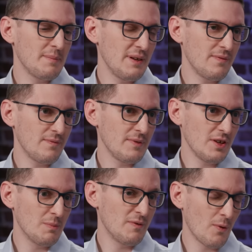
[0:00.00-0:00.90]

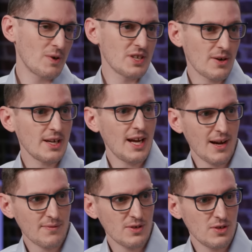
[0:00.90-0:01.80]
before, during, and
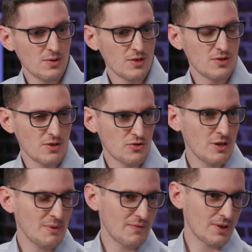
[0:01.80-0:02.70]
after your
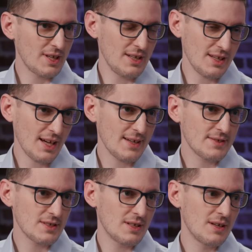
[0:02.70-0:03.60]
treatment for kidney
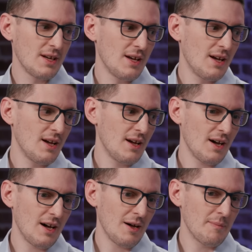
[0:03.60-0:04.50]
cancer.
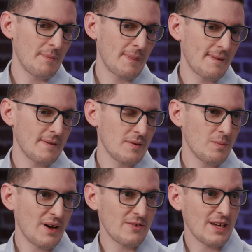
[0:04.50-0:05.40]

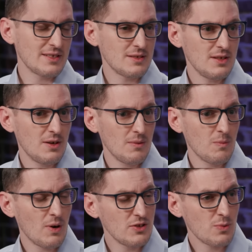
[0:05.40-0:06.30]
Whether that's
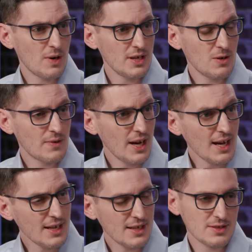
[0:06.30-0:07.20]
120 over
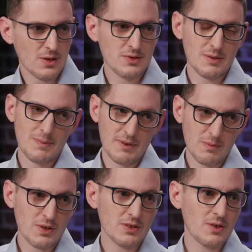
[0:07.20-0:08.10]
80, as close to
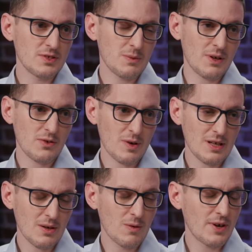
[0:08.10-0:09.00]

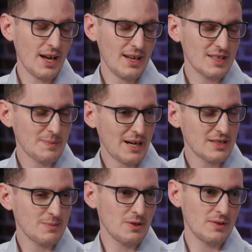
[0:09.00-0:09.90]
120 over 80 as
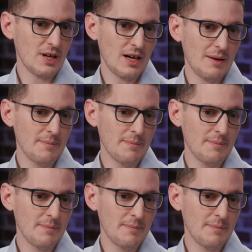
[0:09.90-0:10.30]
possible.